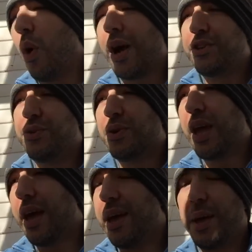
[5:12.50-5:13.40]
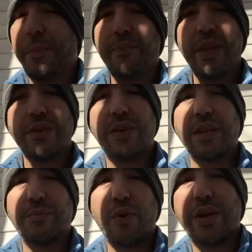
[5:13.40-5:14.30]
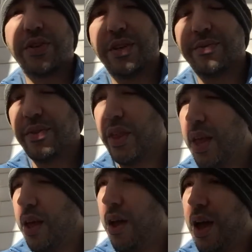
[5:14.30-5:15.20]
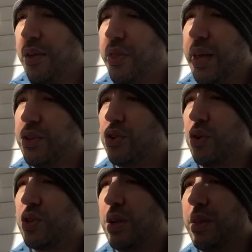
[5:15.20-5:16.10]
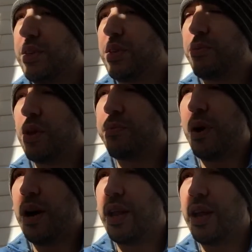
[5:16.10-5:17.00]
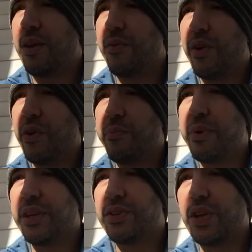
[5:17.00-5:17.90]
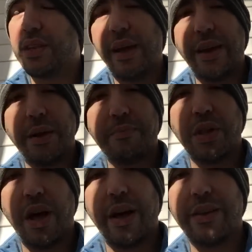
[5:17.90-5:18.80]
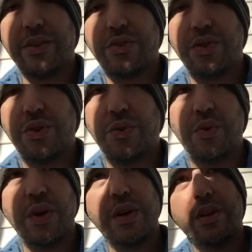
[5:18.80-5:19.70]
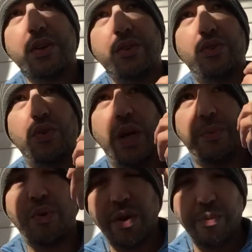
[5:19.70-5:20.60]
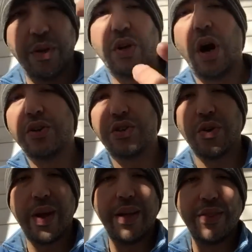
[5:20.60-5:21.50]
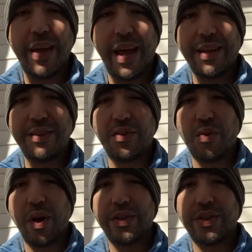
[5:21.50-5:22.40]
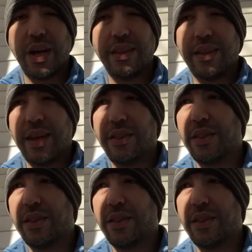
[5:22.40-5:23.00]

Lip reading: Y2K celebration, and they stumble upon a very big satanic plot to like pretty much usher in the Antichrist on